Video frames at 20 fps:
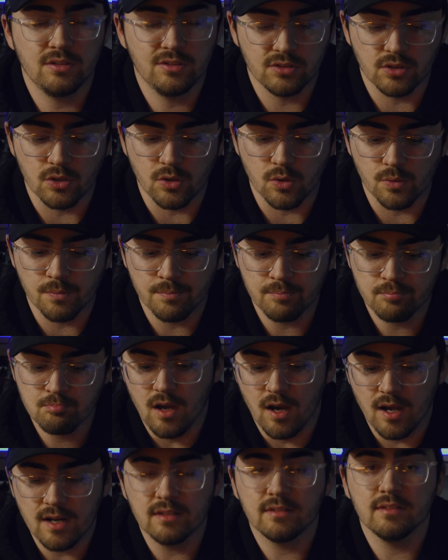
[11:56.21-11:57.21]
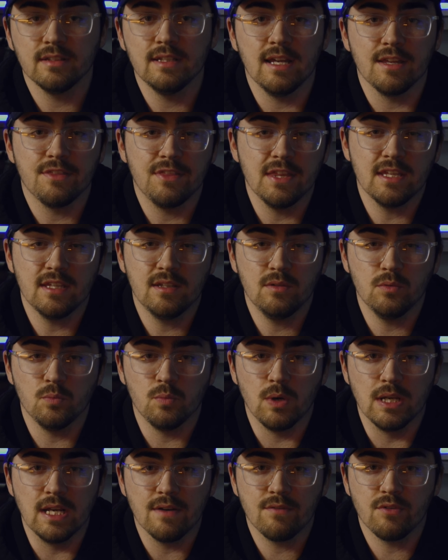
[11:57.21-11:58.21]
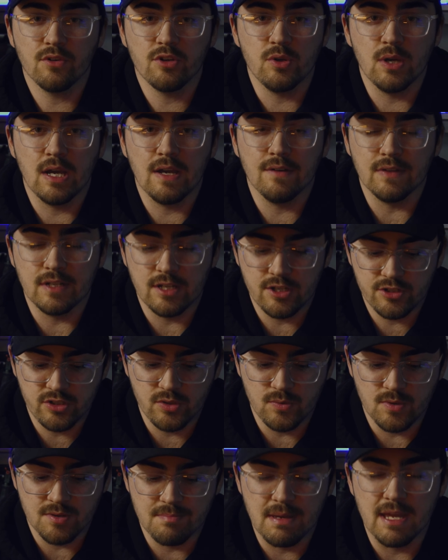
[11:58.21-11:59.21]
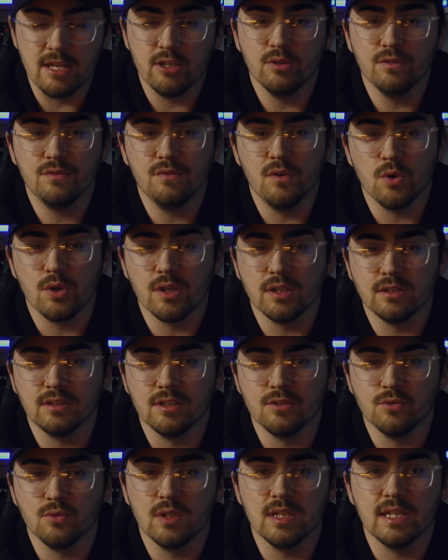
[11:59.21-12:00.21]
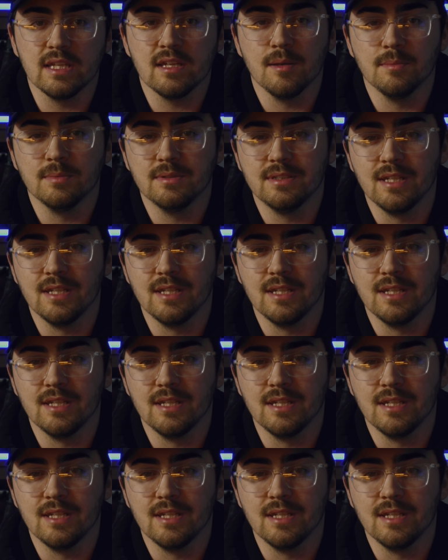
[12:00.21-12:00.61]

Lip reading: So honestly, I think whenever you have an issue with manual focus, it really comes